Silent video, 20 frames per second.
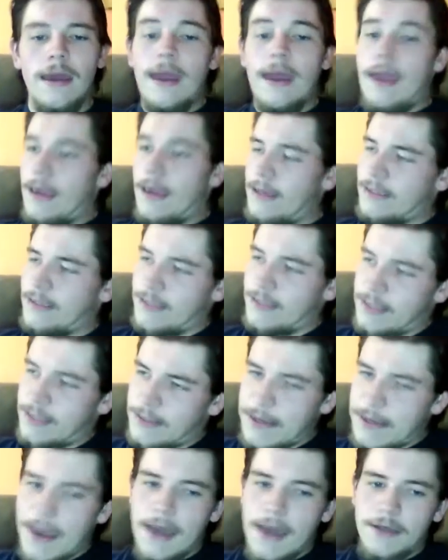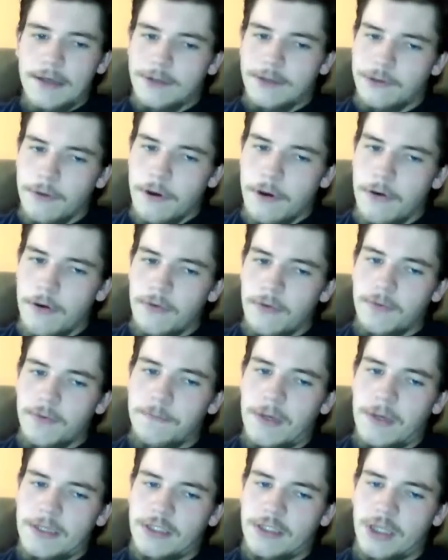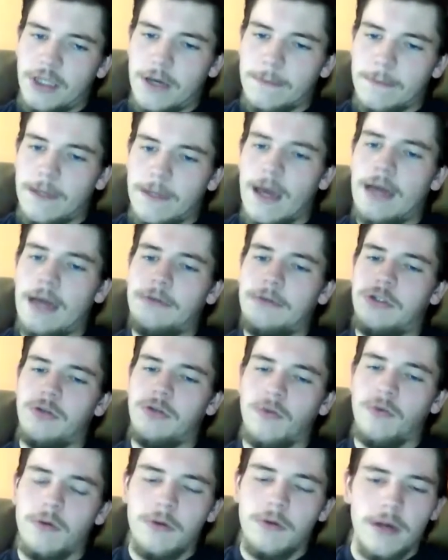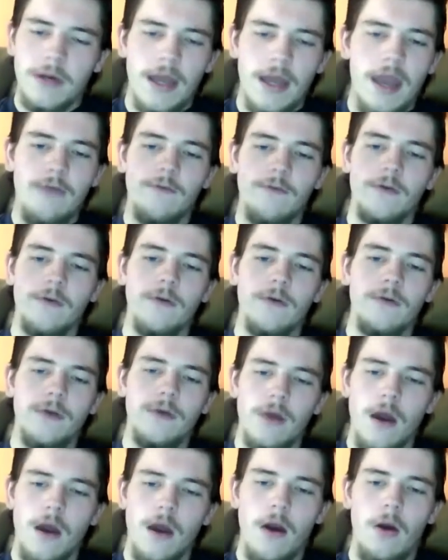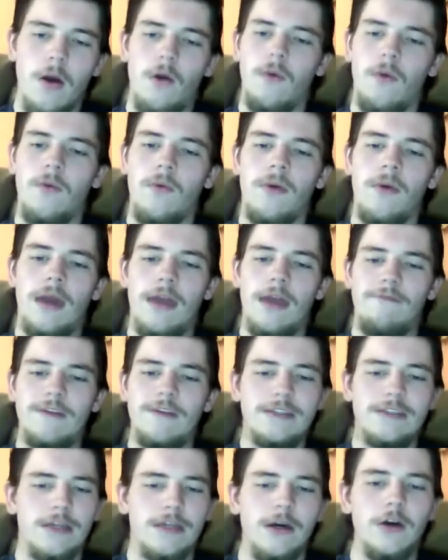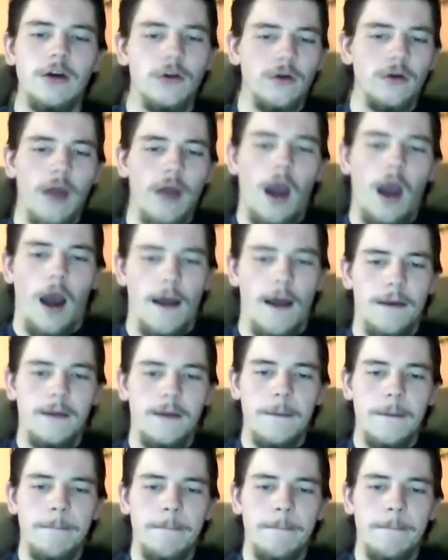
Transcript: It's a sad truth, but sometimes you will never know if it's good or not